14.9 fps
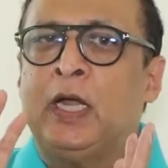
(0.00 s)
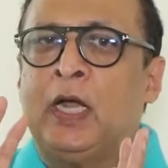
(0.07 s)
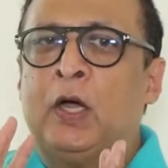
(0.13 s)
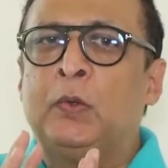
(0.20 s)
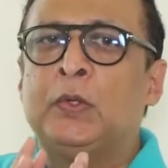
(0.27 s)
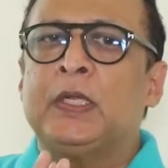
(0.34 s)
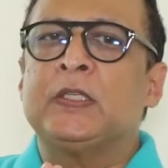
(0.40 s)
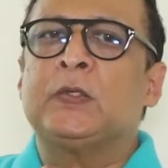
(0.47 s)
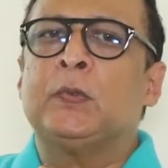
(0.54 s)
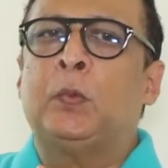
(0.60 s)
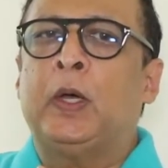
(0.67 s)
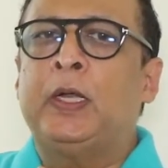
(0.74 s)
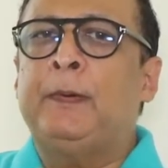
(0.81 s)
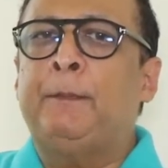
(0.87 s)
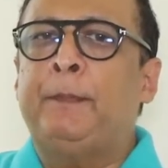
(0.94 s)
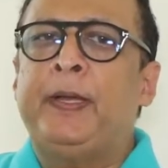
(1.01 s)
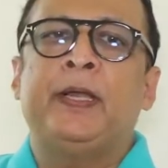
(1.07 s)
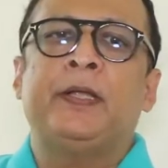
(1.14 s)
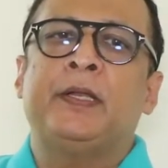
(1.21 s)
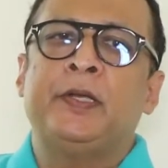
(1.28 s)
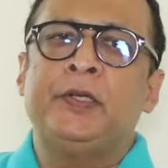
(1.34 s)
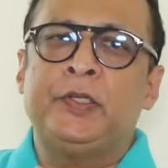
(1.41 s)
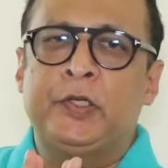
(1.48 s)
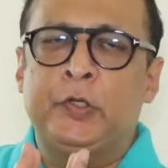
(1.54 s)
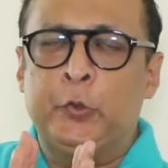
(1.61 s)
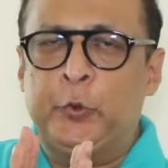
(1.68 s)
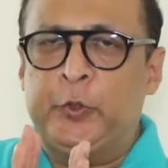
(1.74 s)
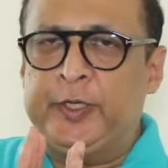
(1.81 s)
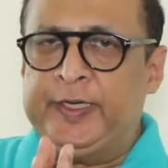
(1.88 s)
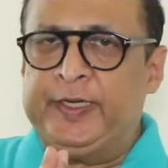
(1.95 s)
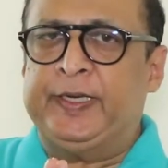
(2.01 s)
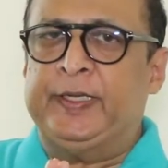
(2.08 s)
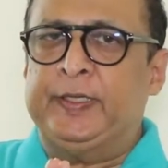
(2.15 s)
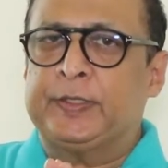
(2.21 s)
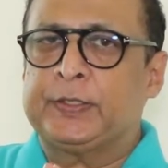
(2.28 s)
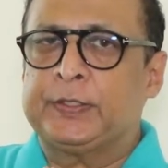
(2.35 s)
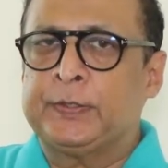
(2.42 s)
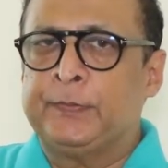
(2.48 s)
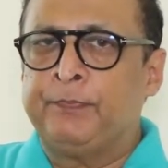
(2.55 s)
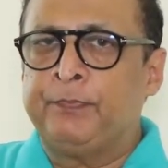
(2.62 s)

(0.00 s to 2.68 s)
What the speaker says: how does one pay attention to details.